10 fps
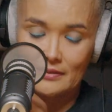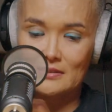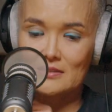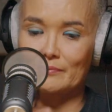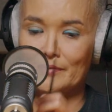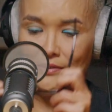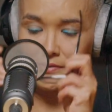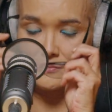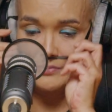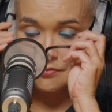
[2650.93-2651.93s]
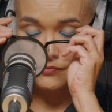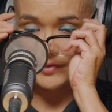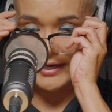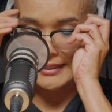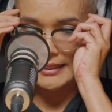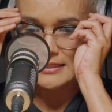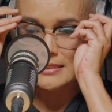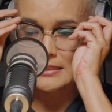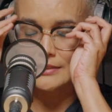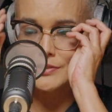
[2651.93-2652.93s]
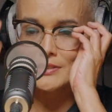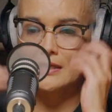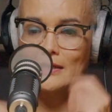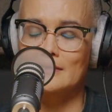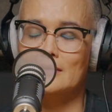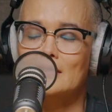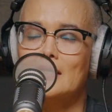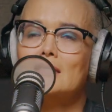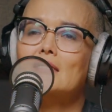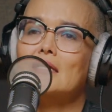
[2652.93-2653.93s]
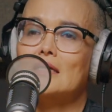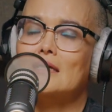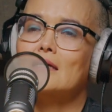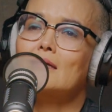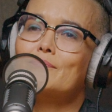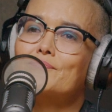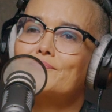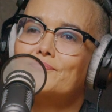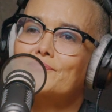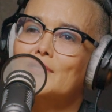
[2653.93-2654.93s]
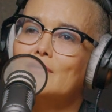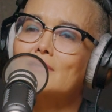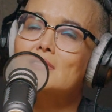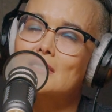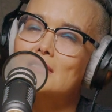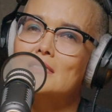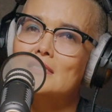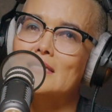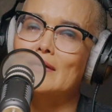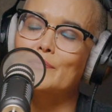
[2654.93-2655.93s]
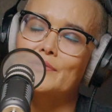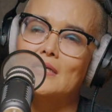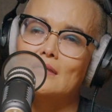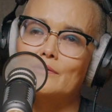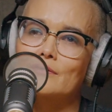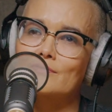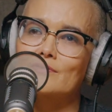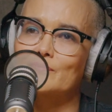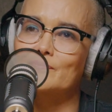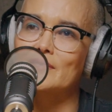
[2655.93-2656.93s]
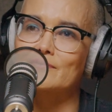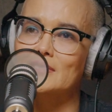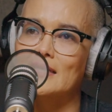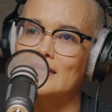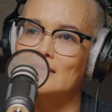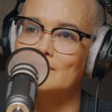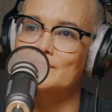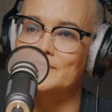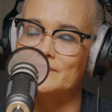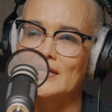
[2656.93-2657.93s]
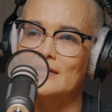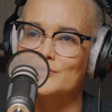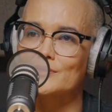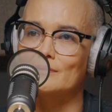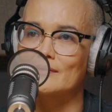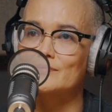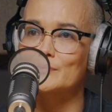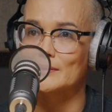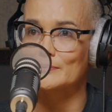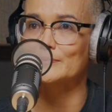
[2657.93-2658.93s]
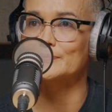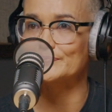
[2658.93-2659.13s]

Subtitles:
I think somebody who radiates sunshine and care, and sets an example that I learn from every day of how to show up for people.